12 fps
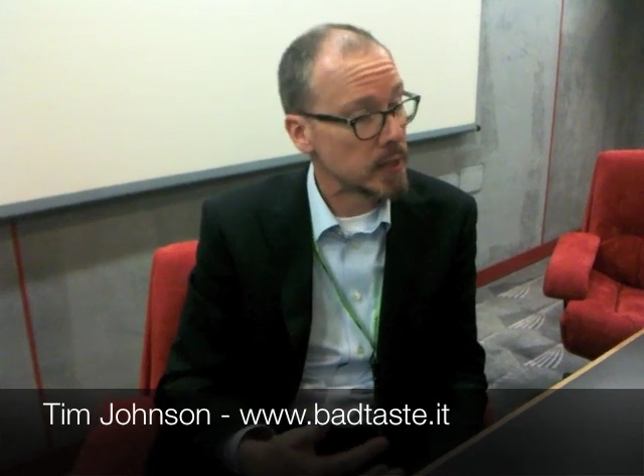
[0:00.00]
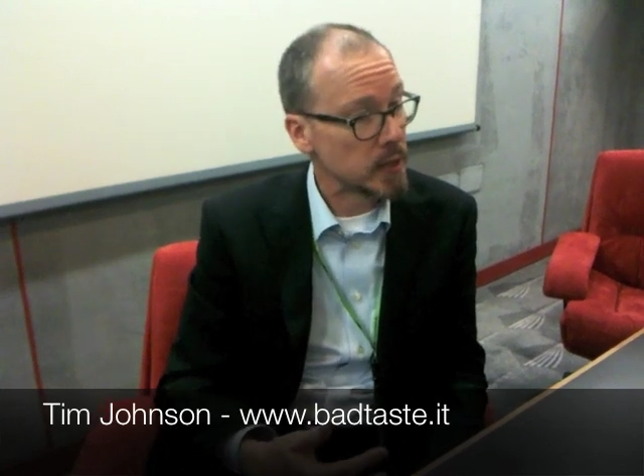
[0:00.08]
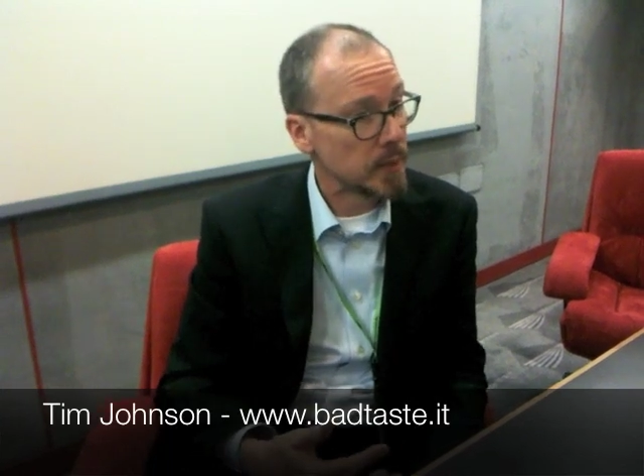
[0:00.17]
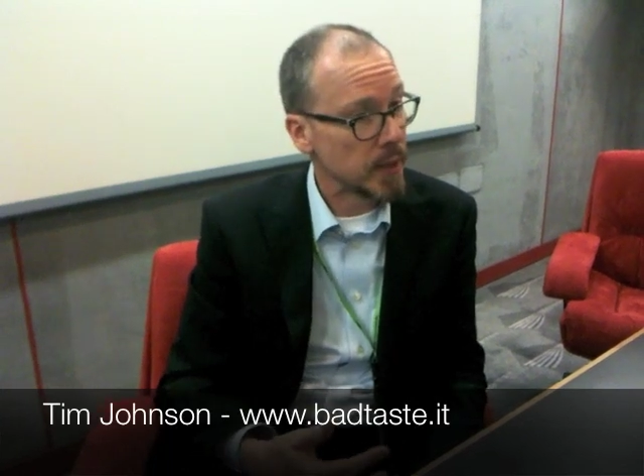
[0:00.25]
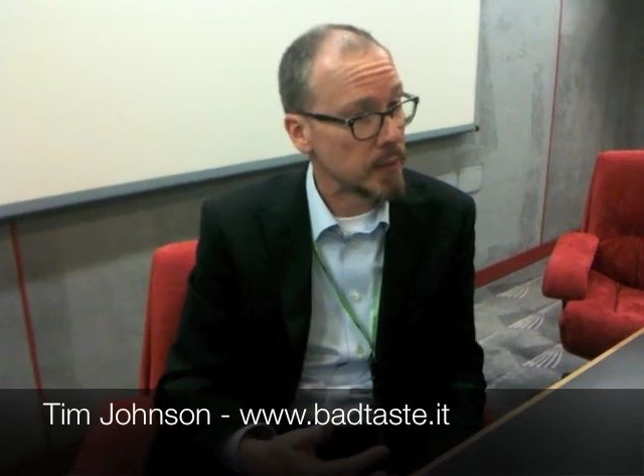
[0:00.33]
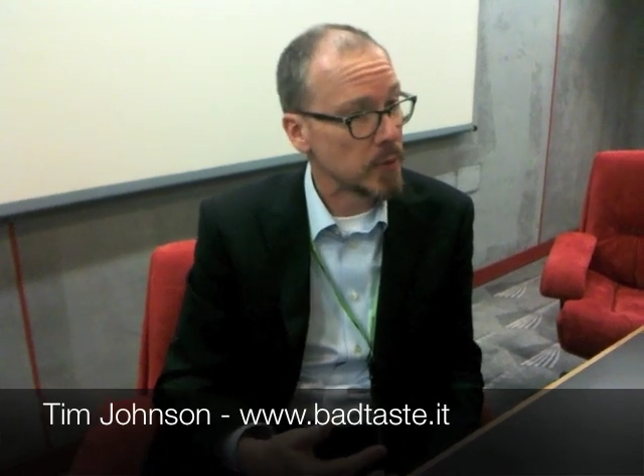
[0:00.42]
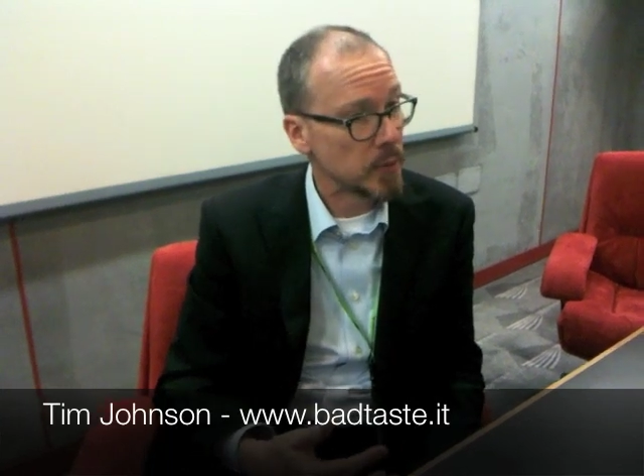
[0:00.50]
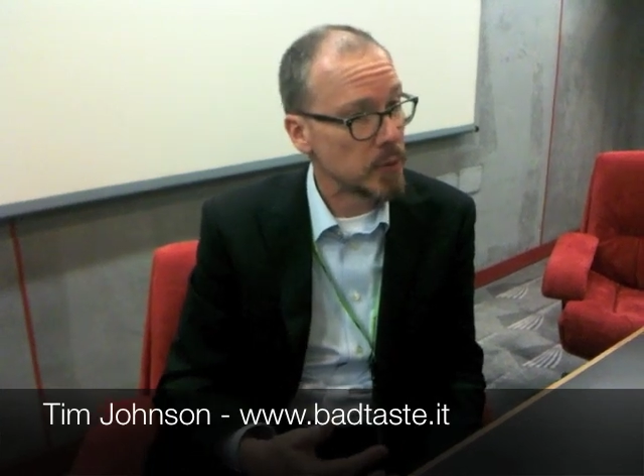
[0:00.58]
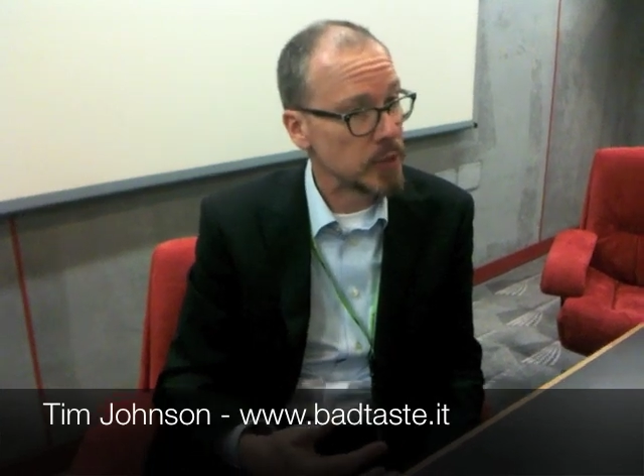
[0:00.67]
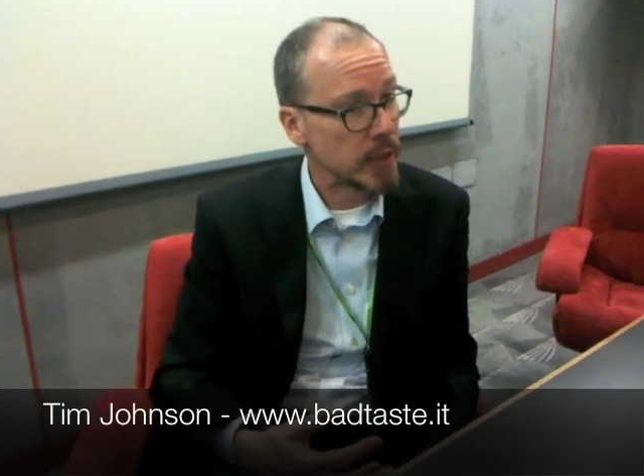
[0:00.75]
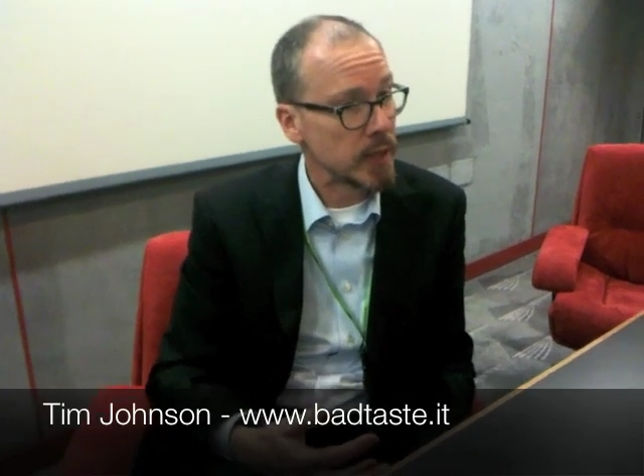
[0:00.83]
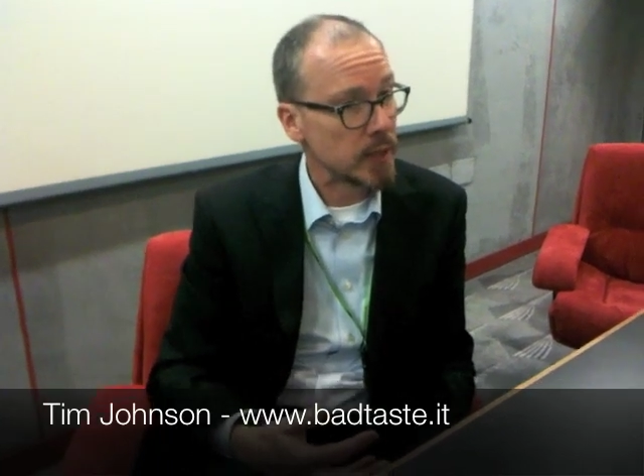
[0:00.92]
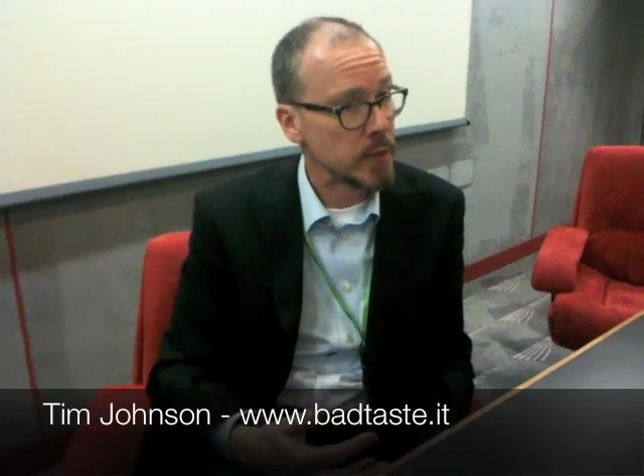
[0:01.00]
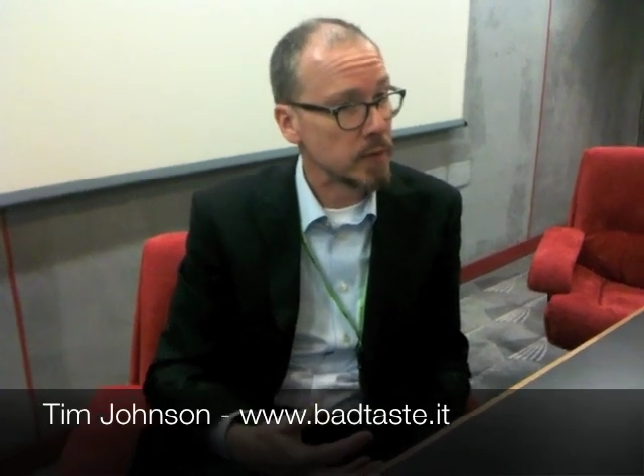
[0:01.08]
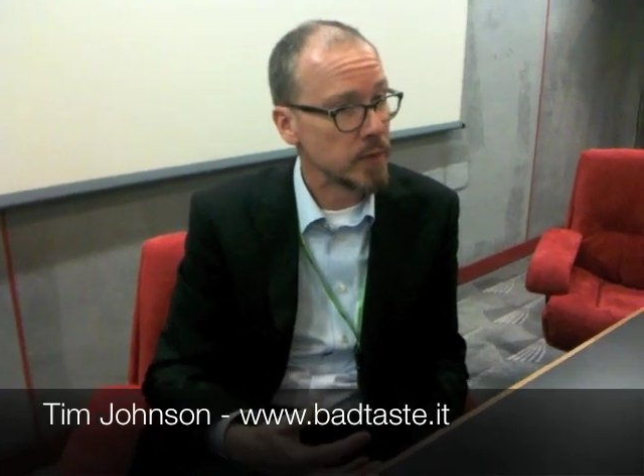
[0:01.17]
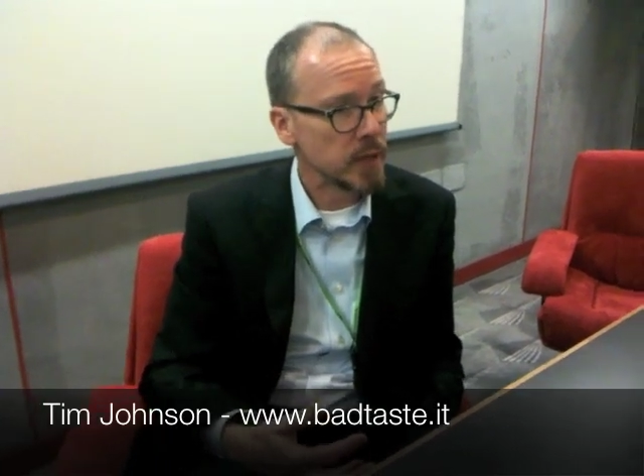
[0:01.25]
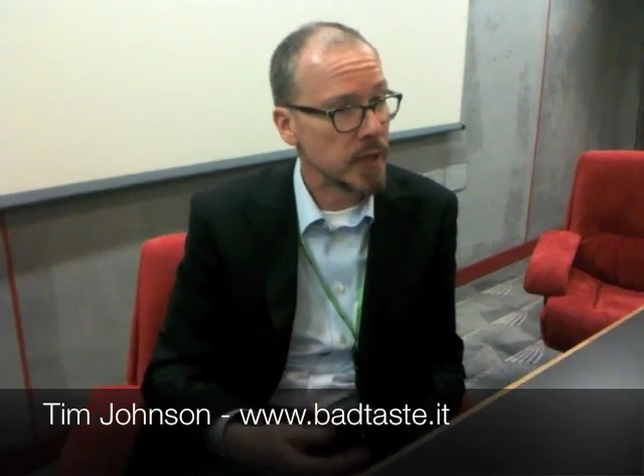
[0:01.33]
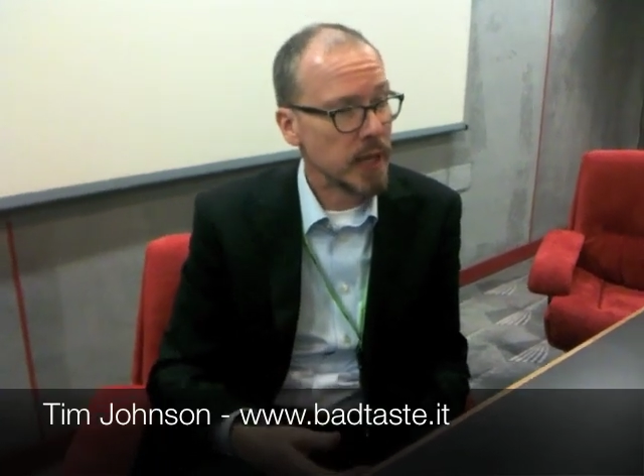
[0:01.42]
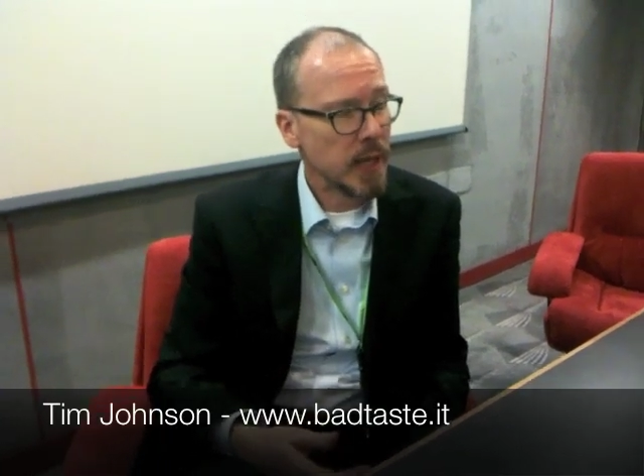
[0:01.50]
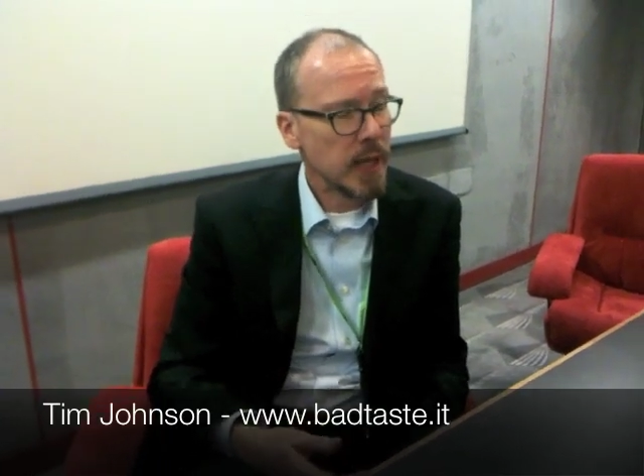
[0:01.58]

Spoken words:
kids to be able to appreciate the movie.